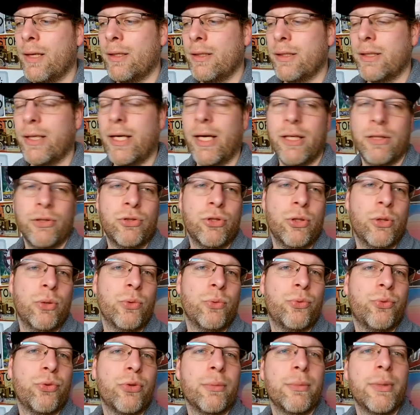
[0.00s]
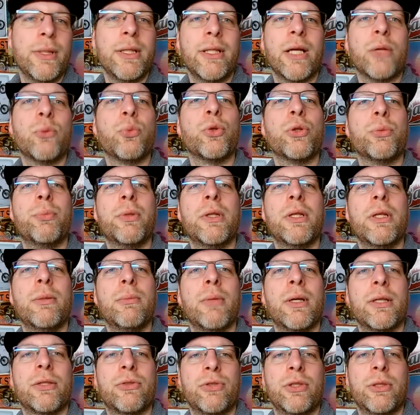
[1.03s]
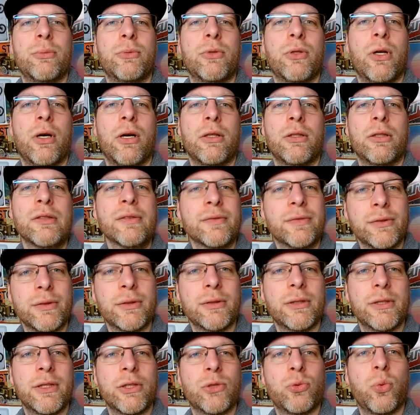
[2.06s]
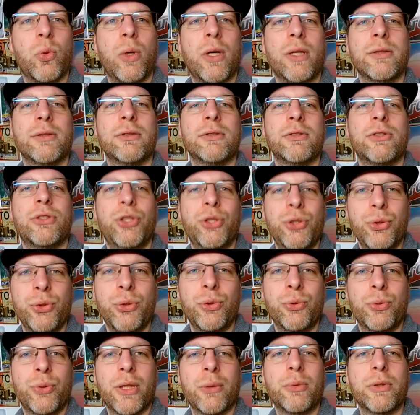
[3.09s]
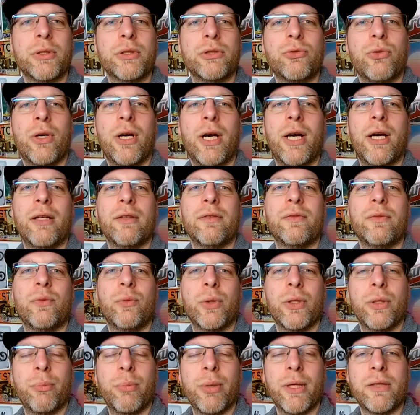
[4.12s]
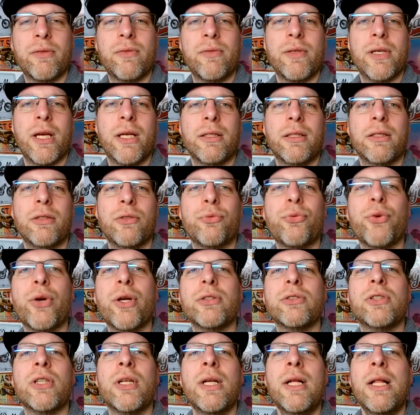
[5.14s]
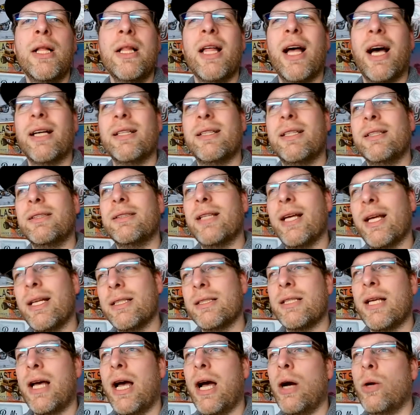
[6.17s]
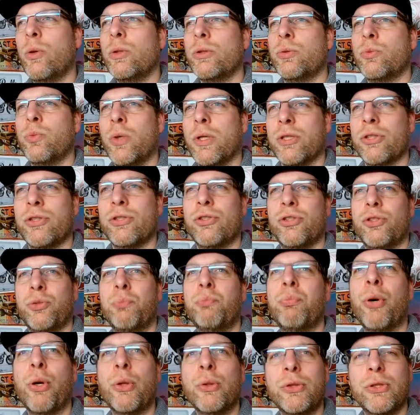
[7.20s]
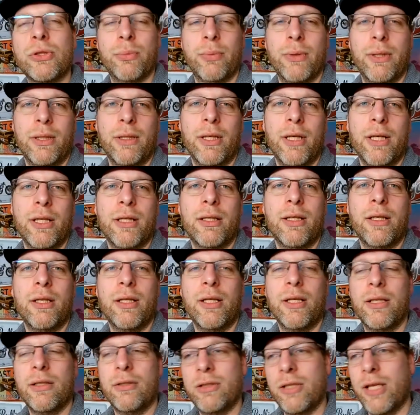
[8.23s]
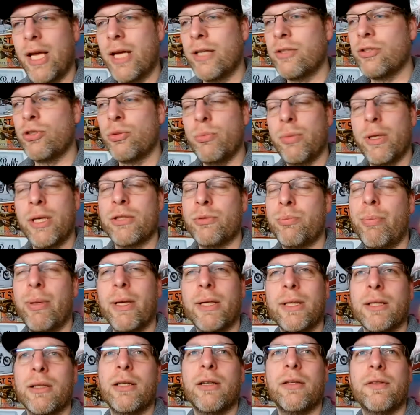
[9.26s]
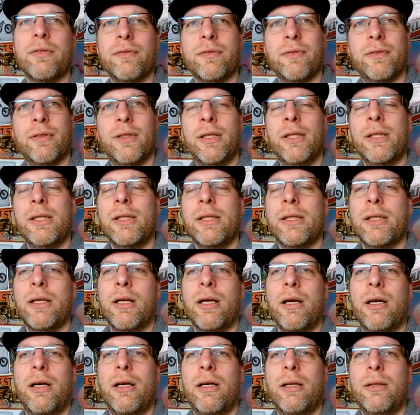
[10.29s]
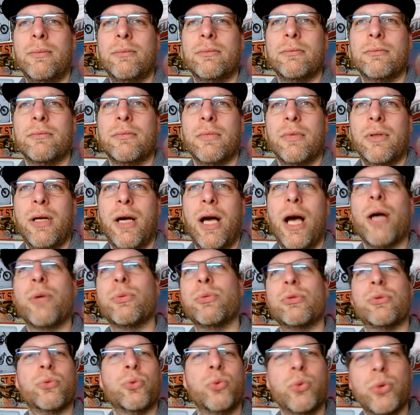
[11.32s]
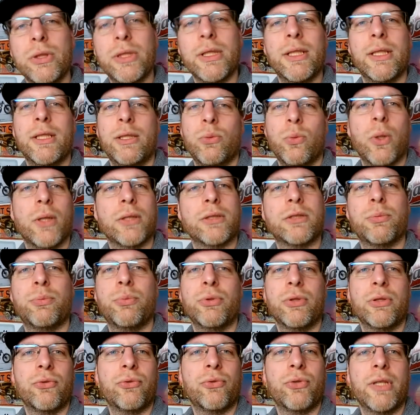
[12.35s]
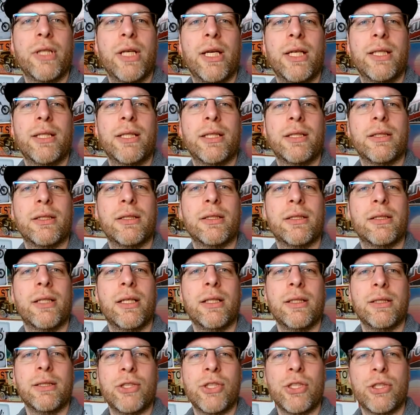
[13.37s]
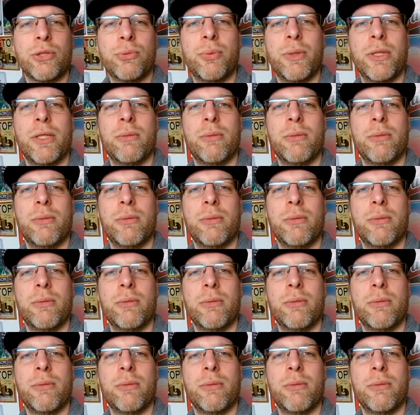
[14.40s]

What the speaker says: yeah, so for me that would be my dream car. Convert this one to rear-wheel drive with a big V8 in the front. I think that is how it was supposed to be. The engine bay is big enough. I would really want to put a V8 in it and a 6-speed